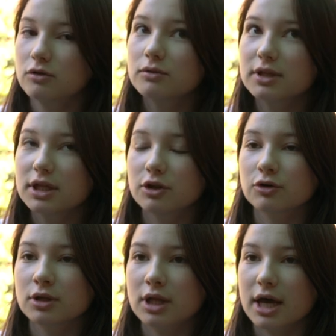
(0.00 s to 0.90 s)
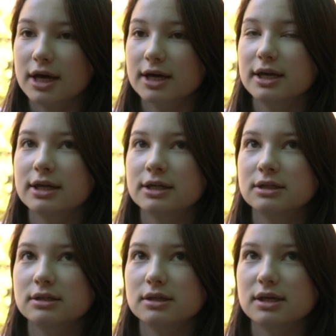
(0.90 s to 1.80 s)
you really learn a lot,
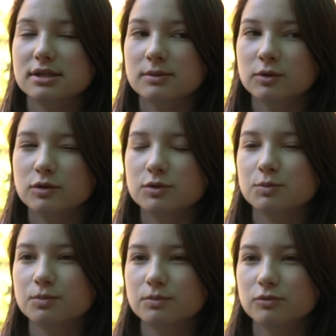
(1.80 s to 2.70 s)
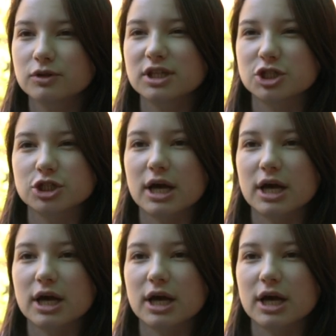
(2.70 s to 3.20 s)
and as someone who's really